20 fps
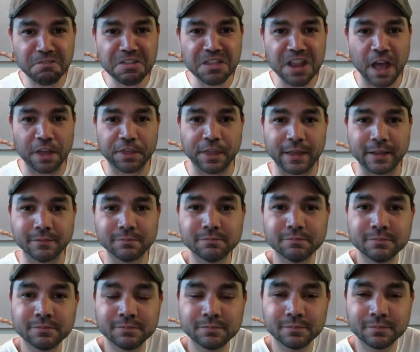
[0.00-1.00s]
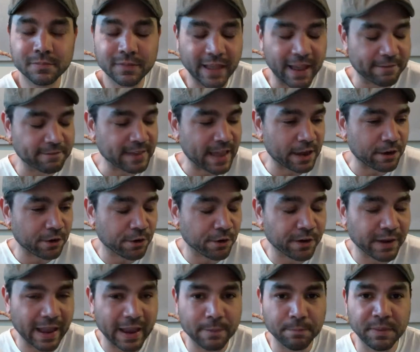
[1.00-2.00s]
Nothing. Have not
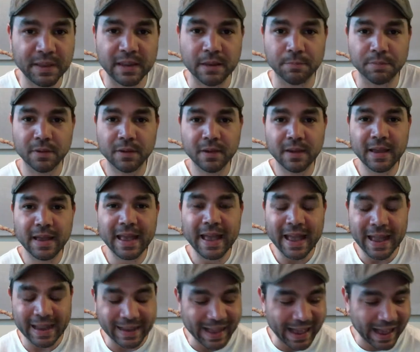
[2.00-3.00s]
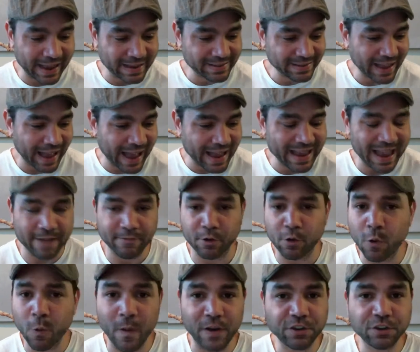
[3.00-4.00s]
heard a peep. And guys, I have a
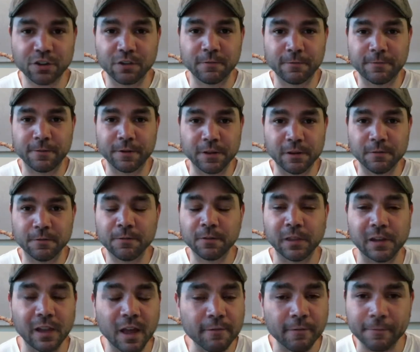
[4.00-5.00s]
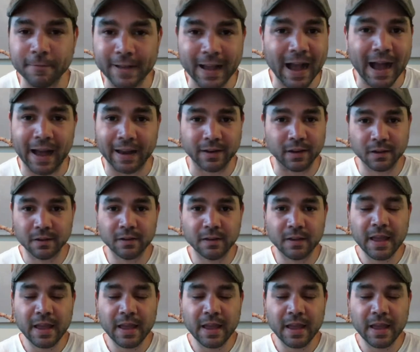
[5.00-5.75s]
question for you for the love of God.